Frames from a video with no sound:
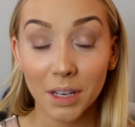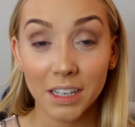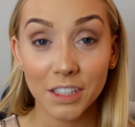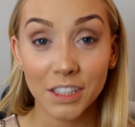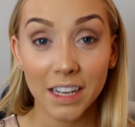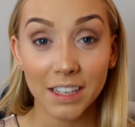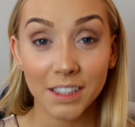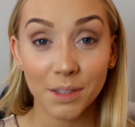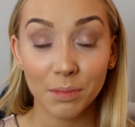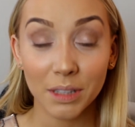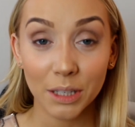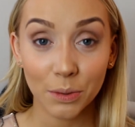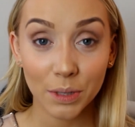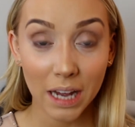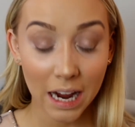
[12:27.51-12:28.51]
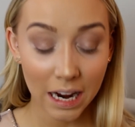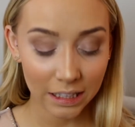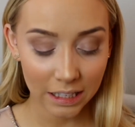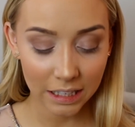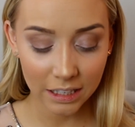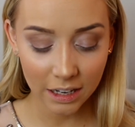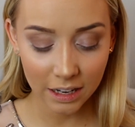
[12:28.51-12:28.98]
going to take some liquid
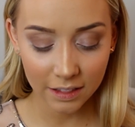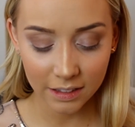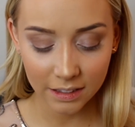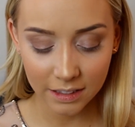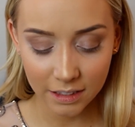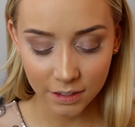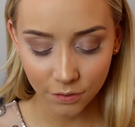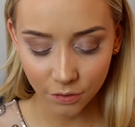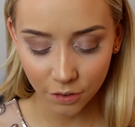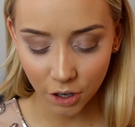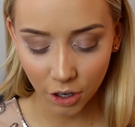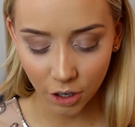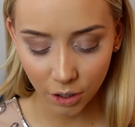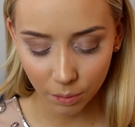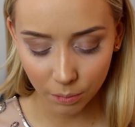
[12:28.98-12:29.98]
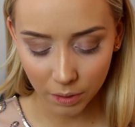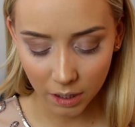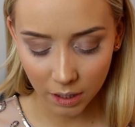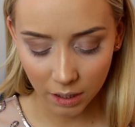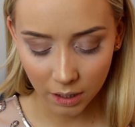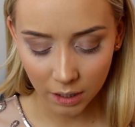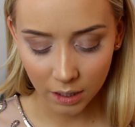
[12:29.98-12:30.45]
eyeliner, and this is from
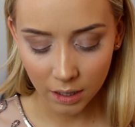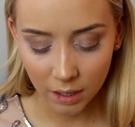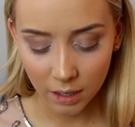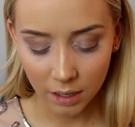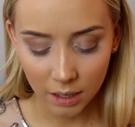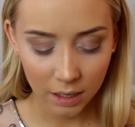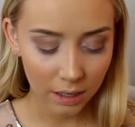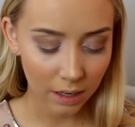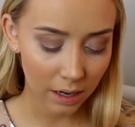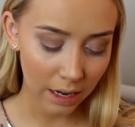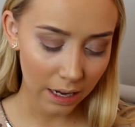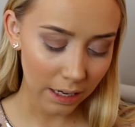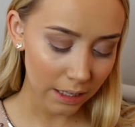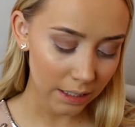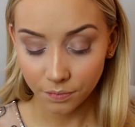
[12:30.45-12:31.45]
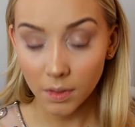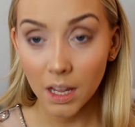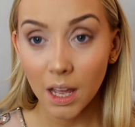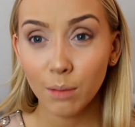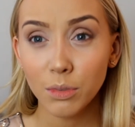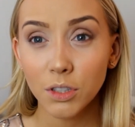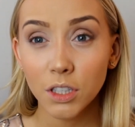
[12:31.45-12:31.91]
NYX.
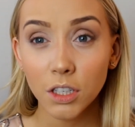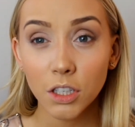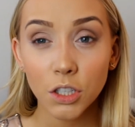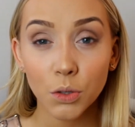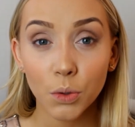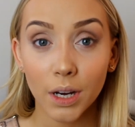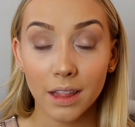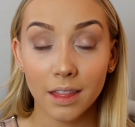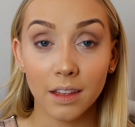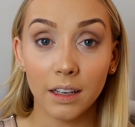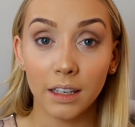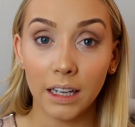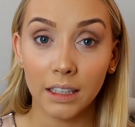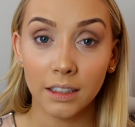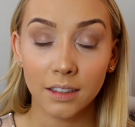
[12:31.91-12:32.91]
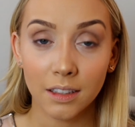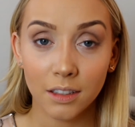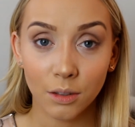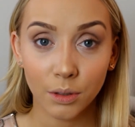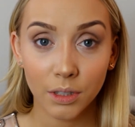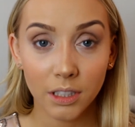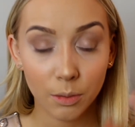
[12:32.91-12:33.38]
I'm just going to do quite a thin line because I
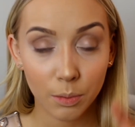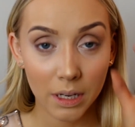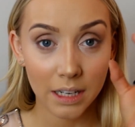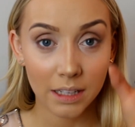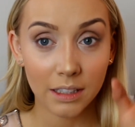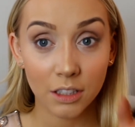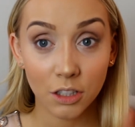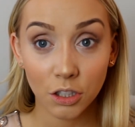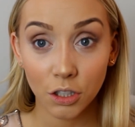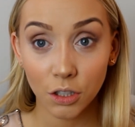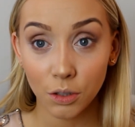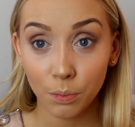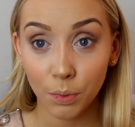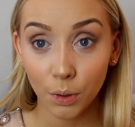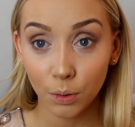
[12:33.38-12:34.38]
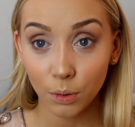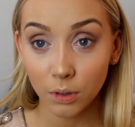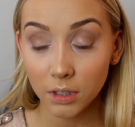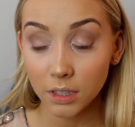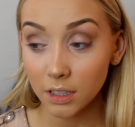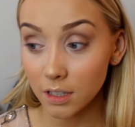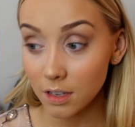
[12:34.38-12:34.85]
don't want it to be anything too
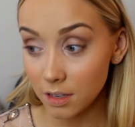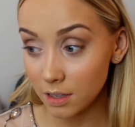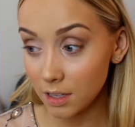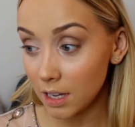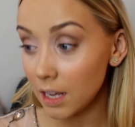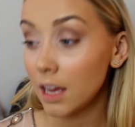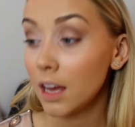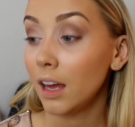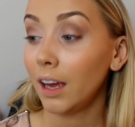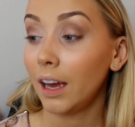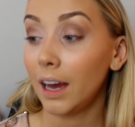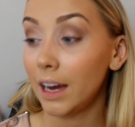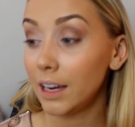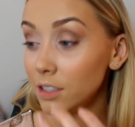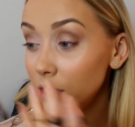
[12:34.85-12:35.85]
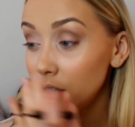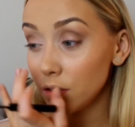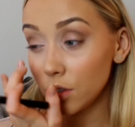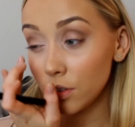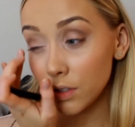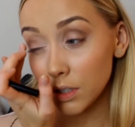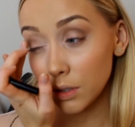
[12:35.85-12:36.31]
bold, because the eyeshadow
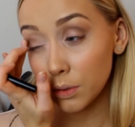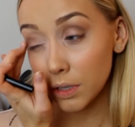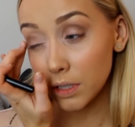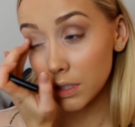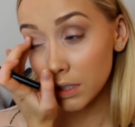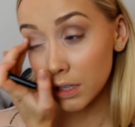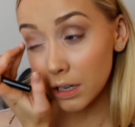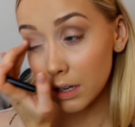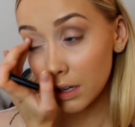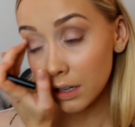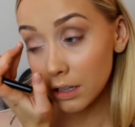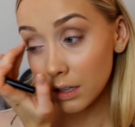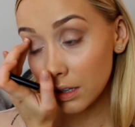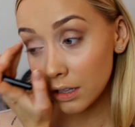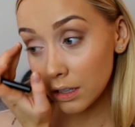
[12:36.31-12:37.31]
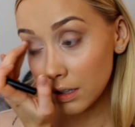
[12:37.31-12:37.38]
is already quite dark.